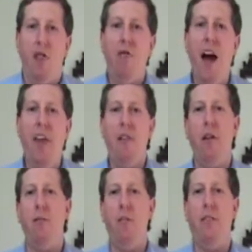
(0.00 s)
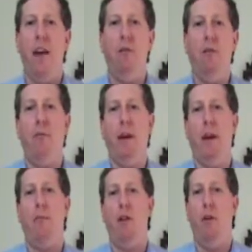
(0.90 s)
Rather, it would say it was
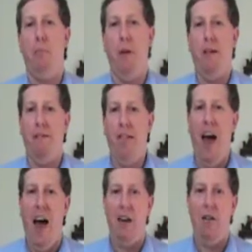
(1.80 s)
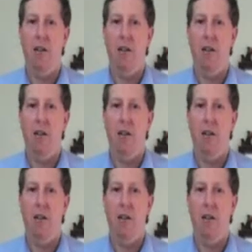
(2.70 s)
picking up the note B flat.